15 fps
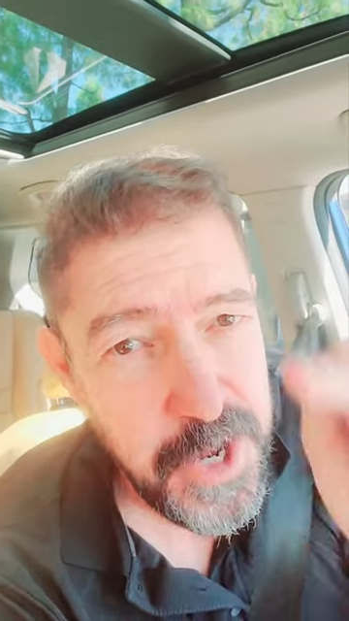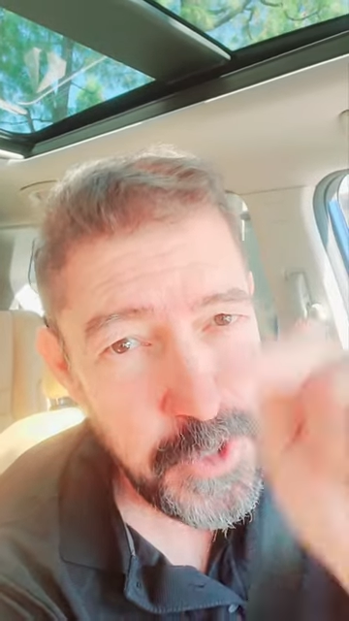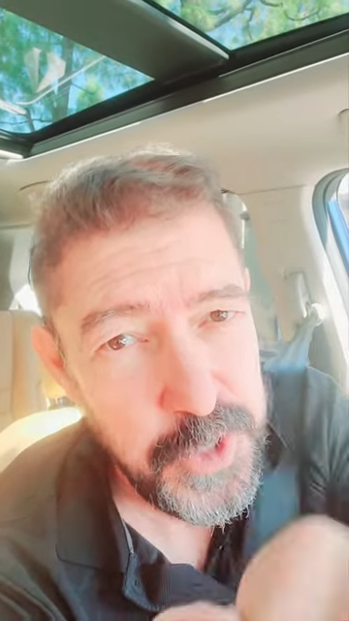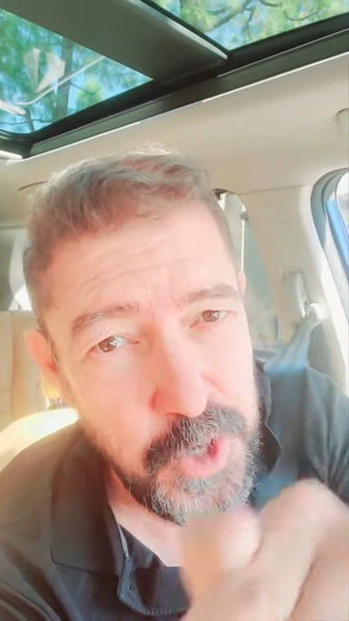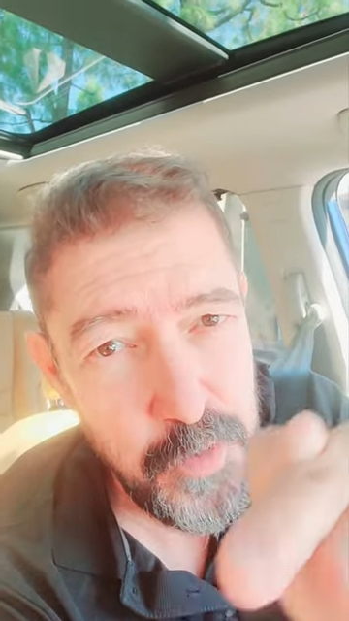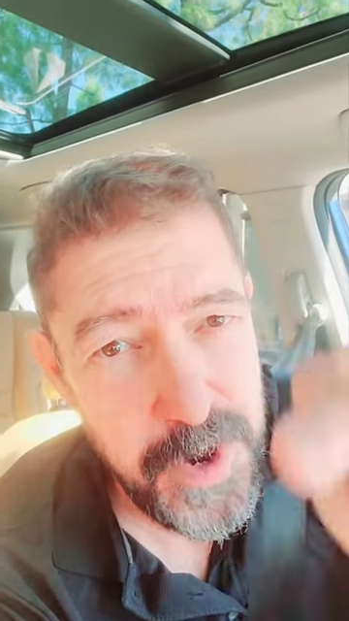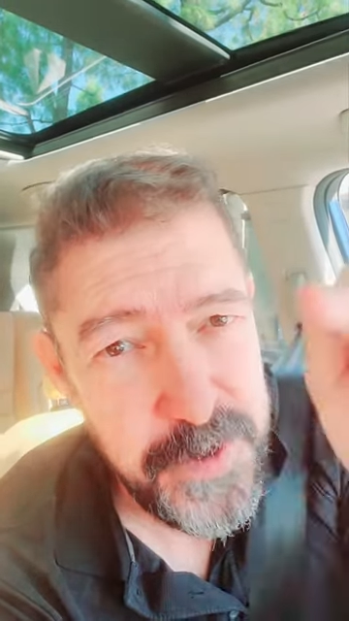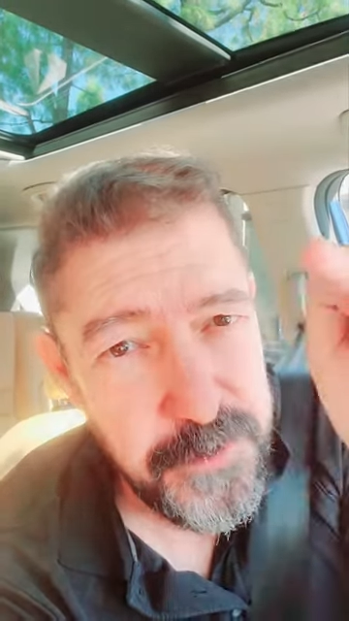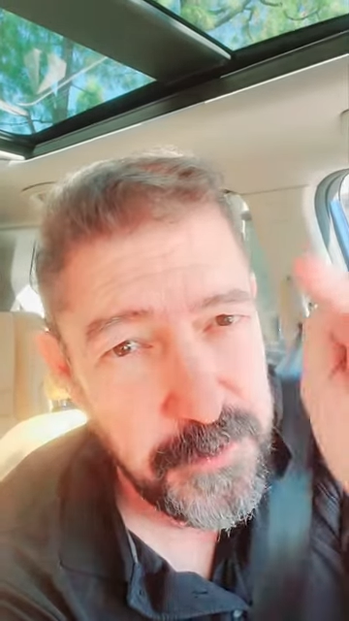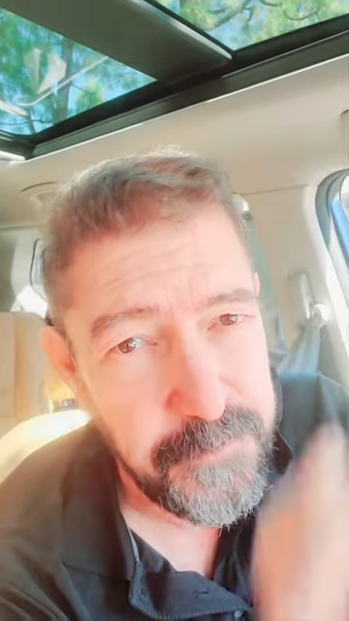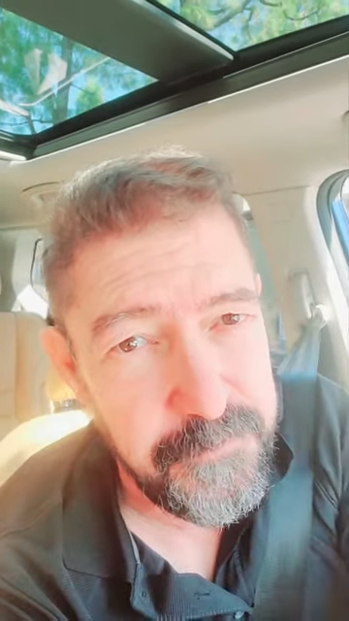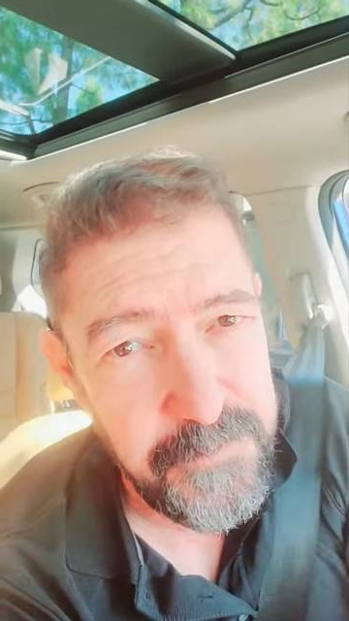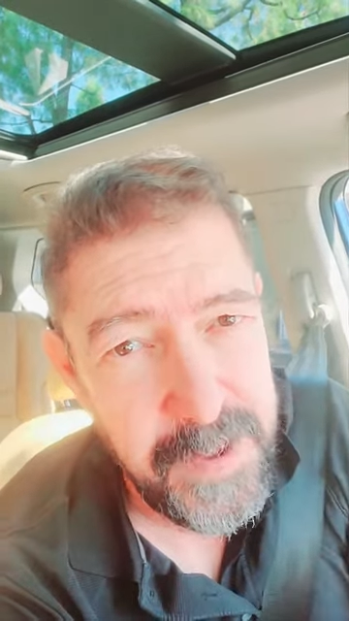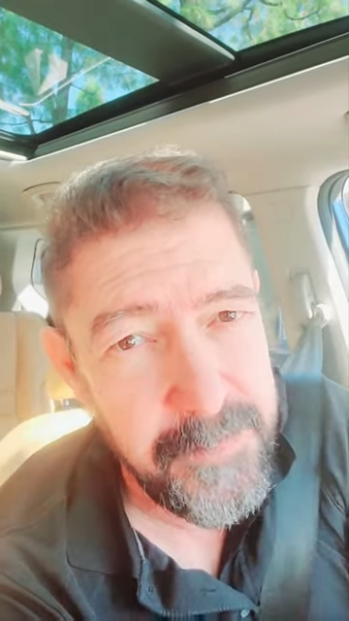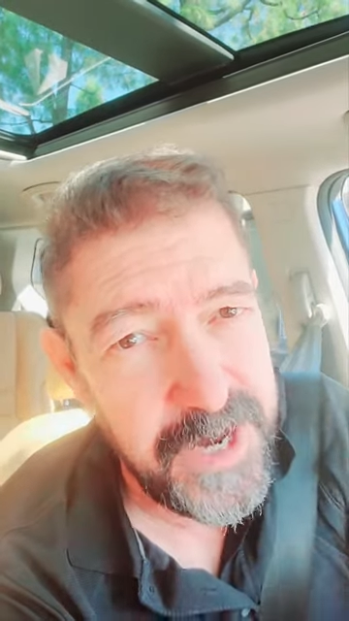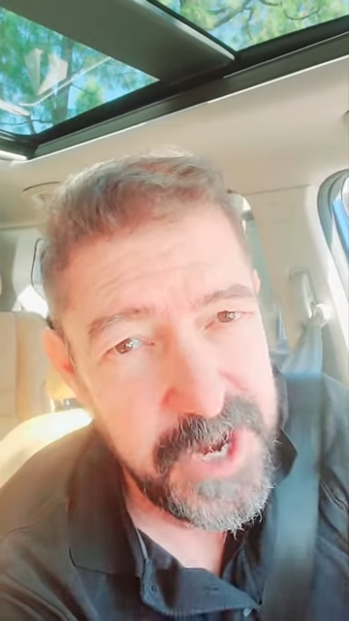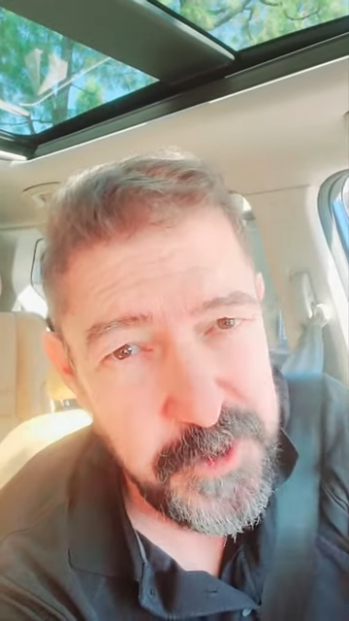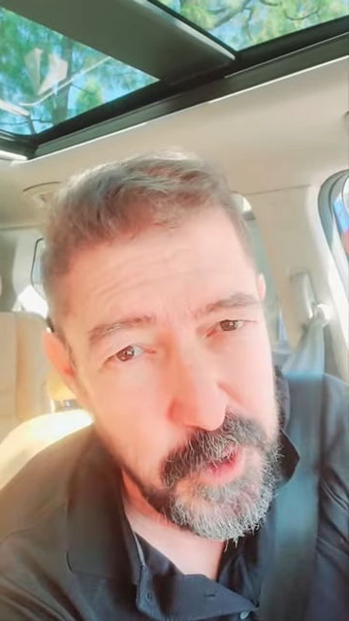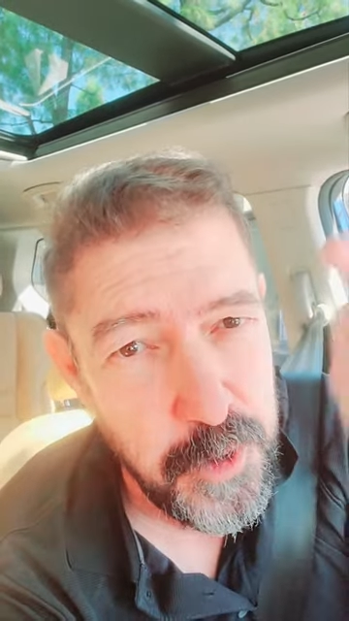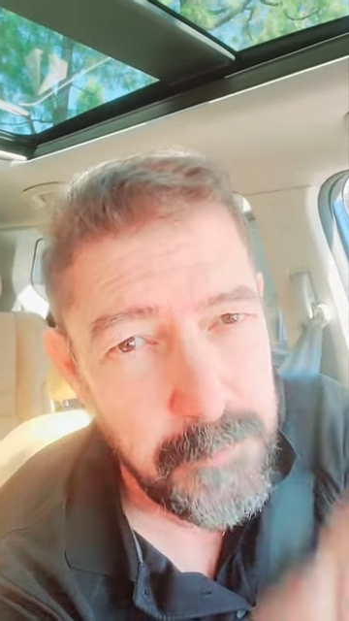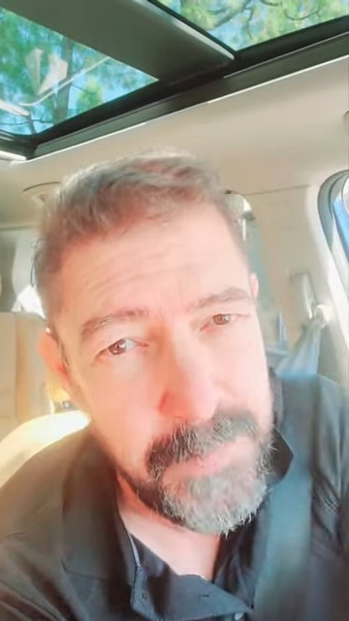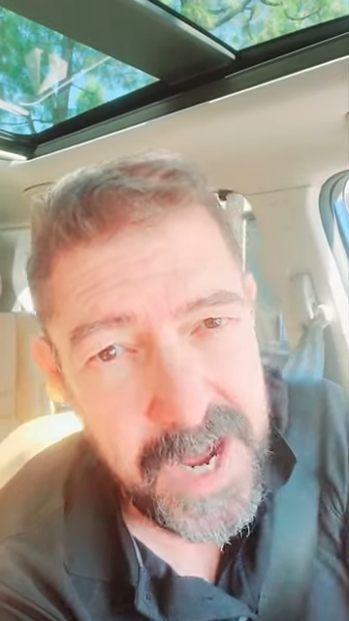You and your family and
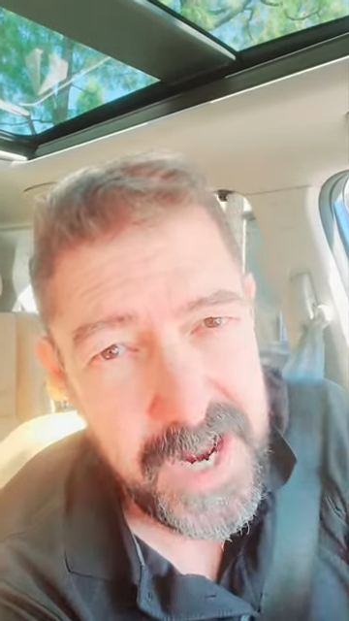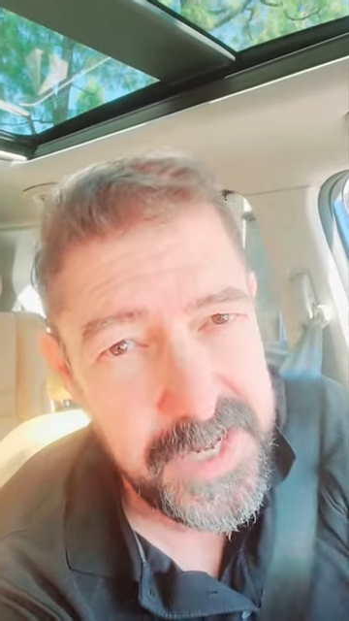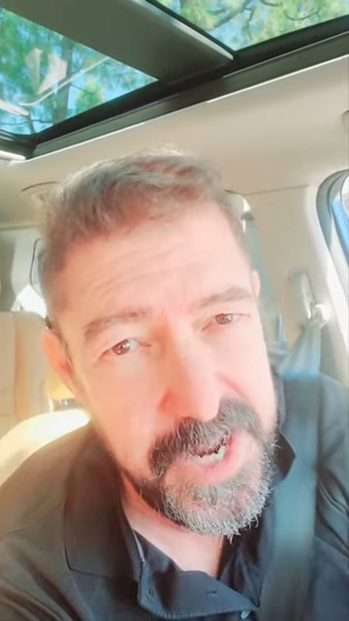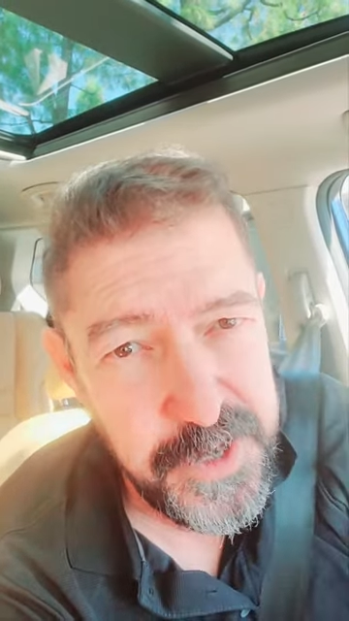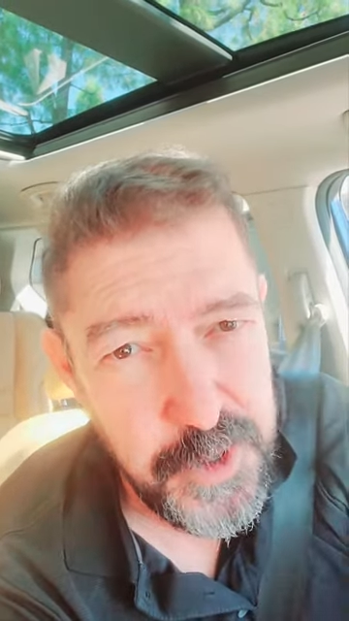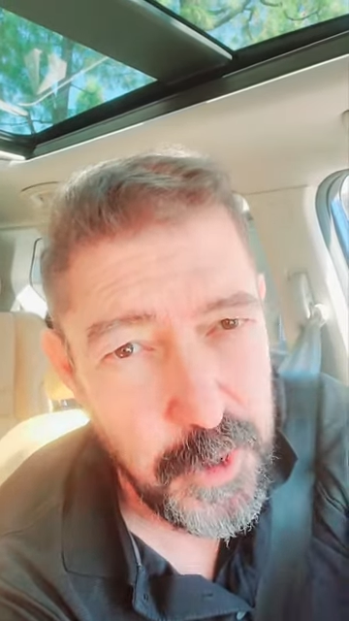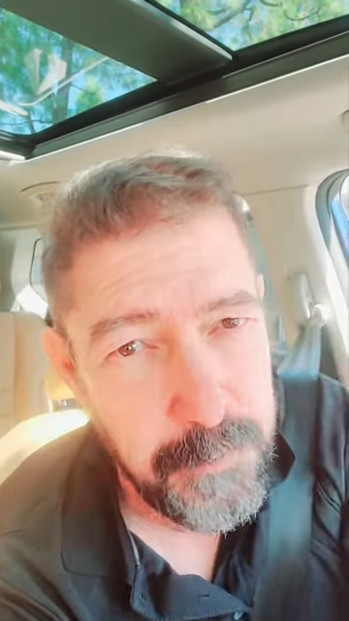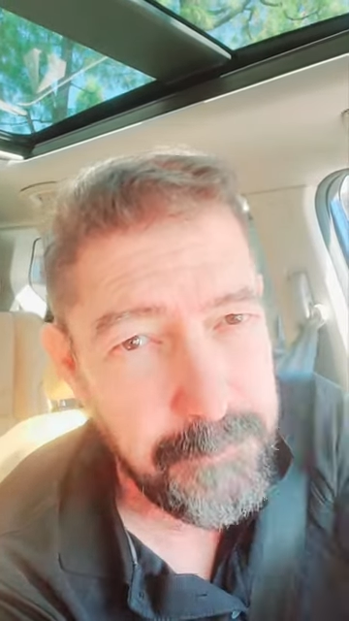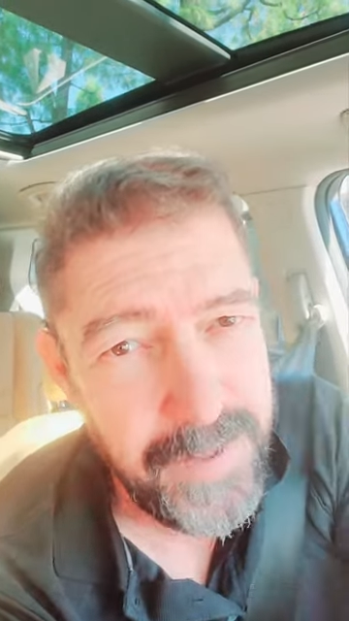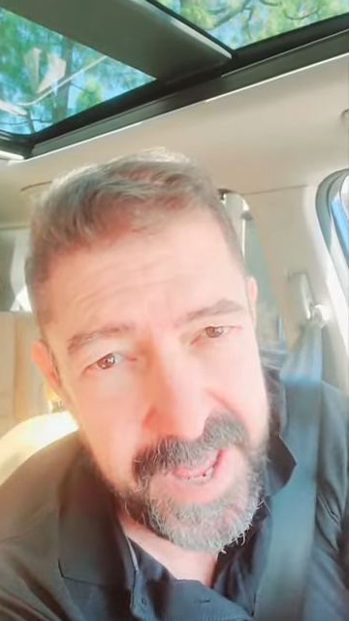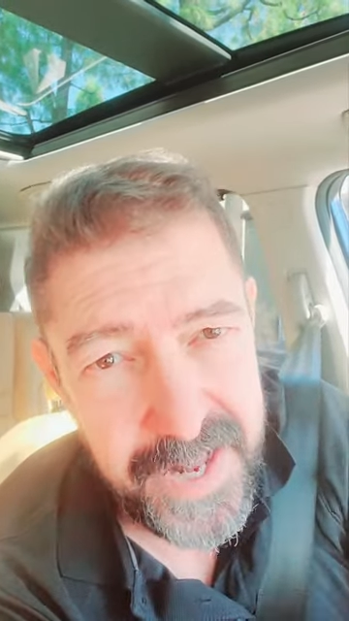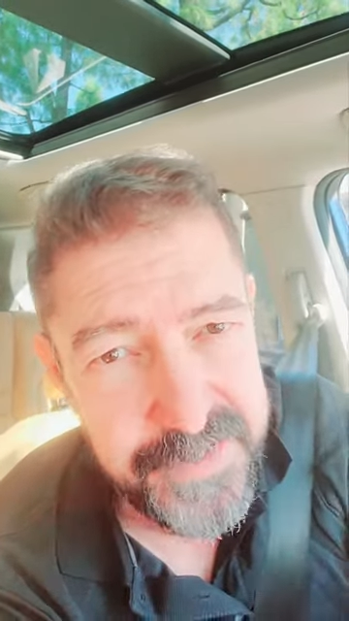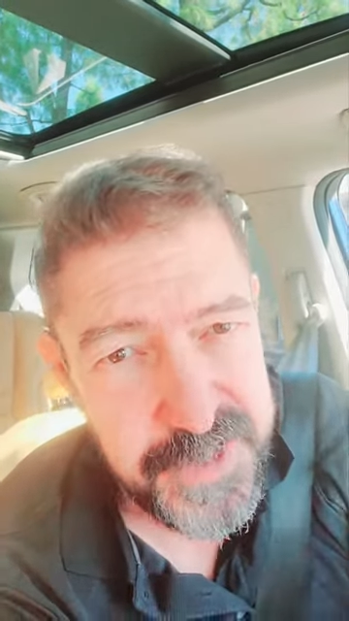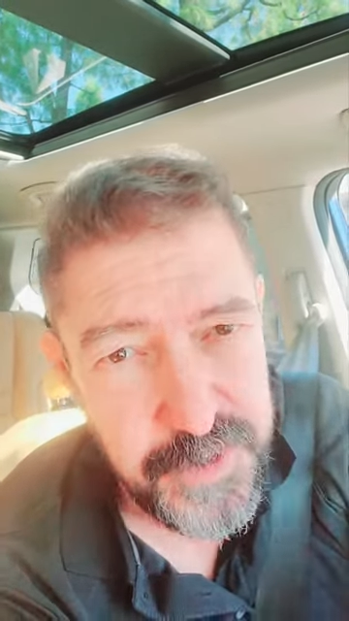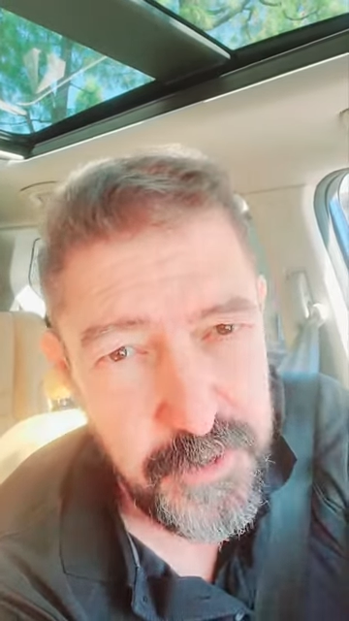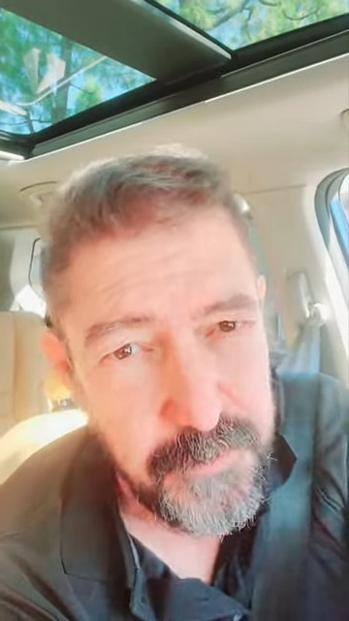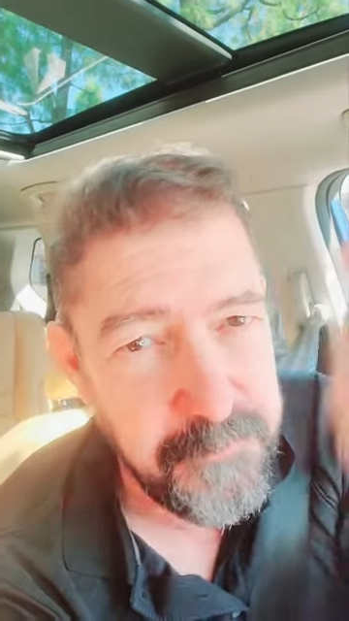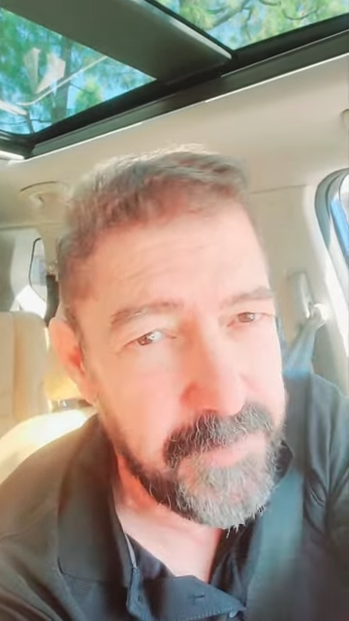your money and your pets and your